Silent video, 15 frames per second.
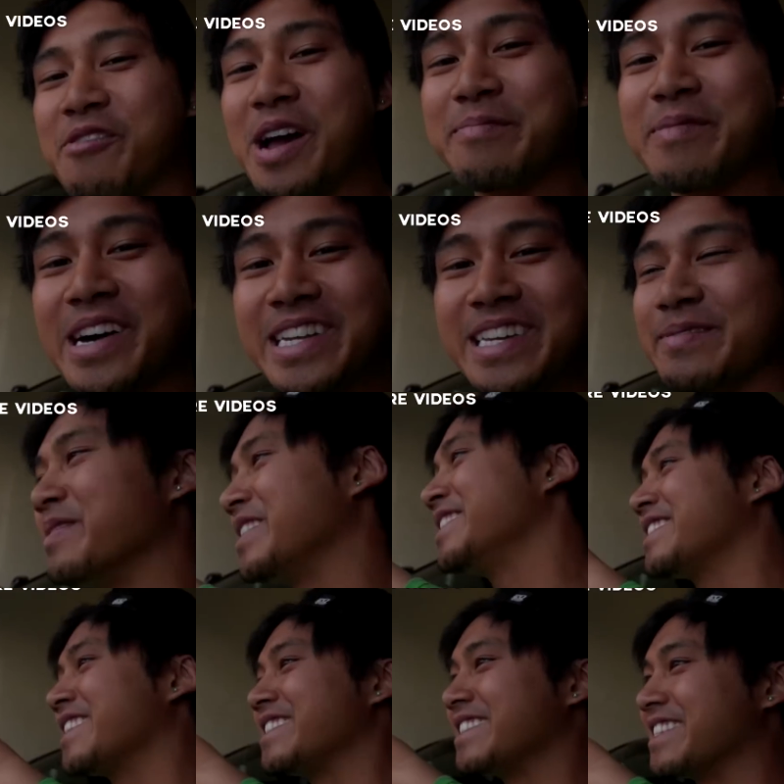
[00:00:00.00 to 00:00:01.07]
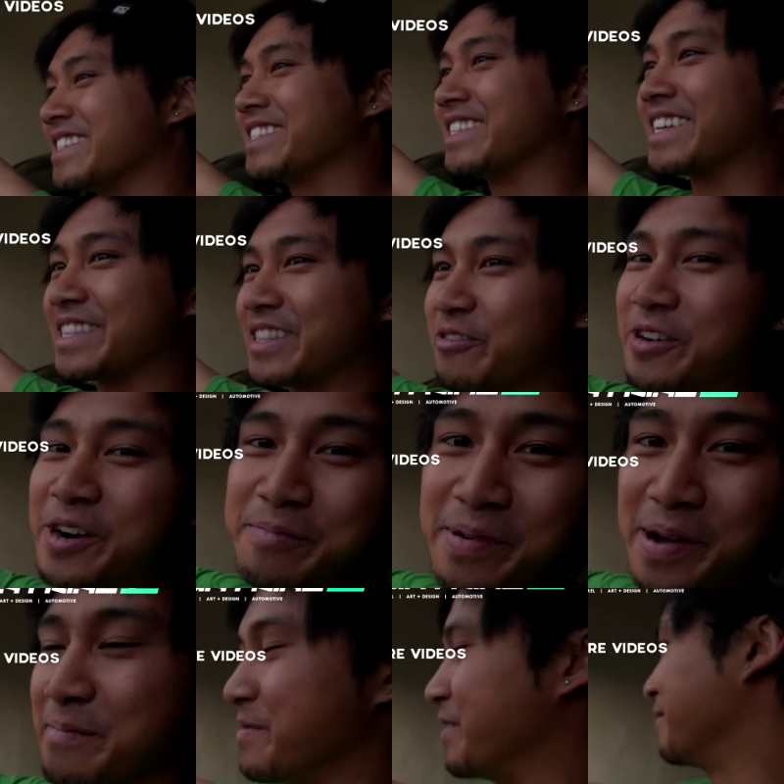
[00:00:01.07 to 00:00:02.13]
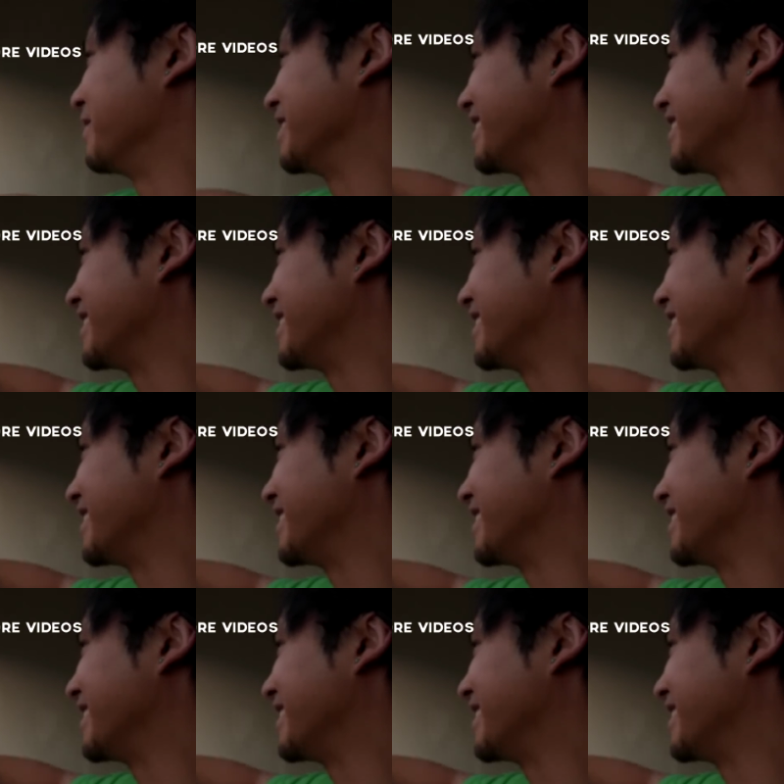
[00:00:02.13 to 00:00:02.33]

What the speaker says: wide body, but he says he doesn't like the rear bumper, but